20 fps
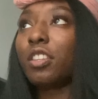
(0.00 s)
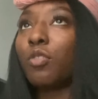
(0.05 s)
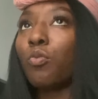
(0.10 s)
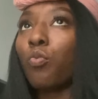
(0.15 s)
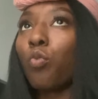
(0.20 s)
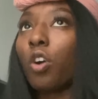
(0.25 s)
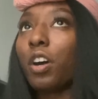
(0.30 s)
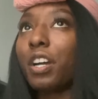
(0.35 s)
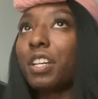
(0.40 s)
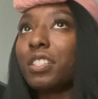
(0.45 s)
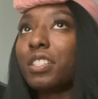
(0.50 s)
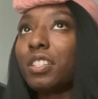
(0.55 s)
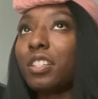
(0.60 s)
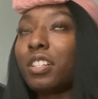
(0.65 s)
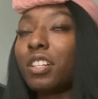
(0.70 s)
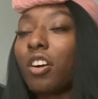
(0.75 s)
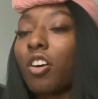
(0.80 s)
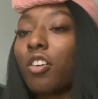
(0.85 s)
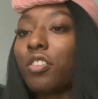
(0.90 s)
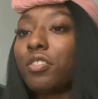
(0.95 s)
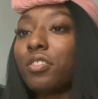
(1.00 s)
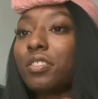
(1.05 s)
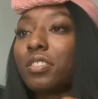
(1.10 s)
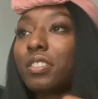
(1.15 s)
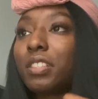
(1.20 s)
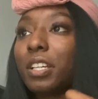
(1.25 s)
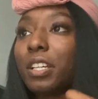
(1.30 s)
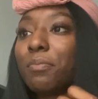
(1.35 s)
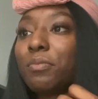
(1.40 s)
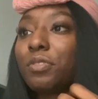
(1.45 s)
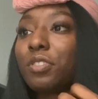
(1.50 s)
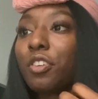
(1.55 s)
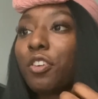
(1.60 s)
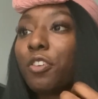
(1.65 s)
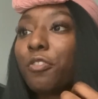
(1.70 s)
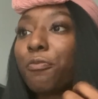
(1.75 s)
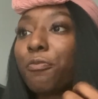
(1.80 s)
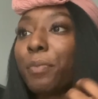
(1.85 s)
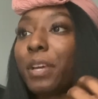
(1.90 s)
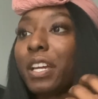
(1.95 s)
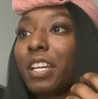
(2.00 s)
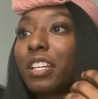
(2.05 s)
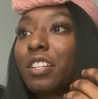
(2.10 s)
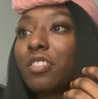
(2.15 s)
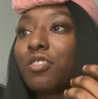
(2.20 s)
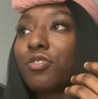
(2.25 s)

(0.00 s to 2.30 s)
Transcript: wider concept of making